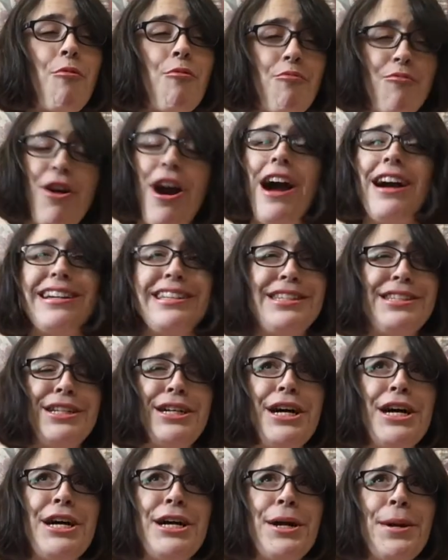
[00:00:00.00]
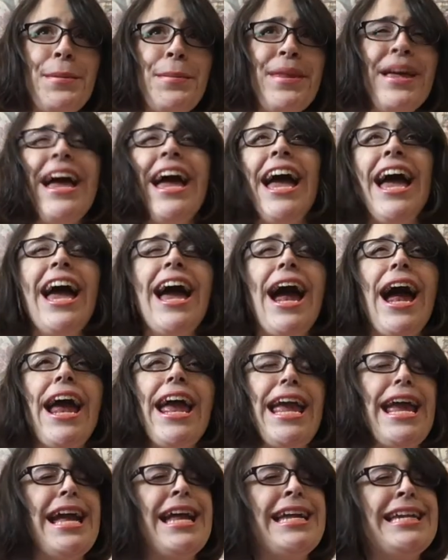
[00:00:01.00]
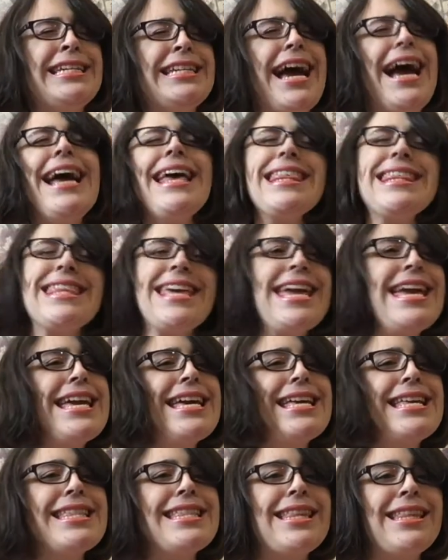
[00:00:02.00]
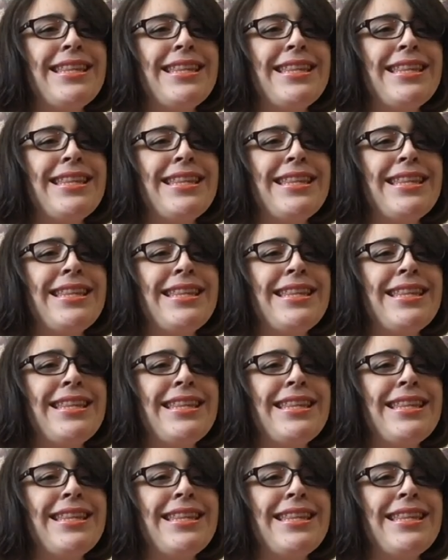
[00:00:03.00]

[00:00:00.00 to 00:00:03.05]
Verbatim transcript: Rockstar. And I think